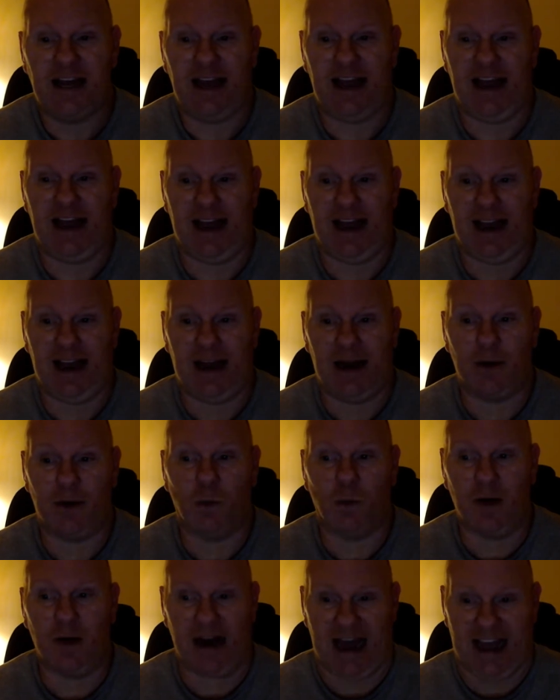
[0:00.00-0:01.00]
And
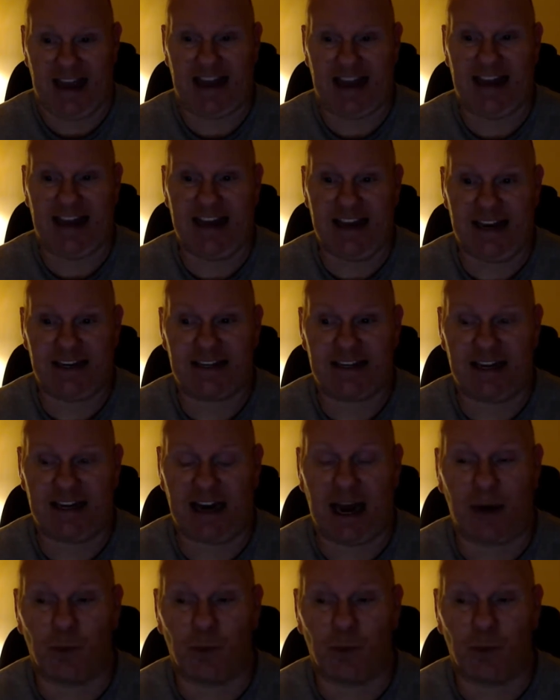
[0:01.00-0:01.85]
when I eat and I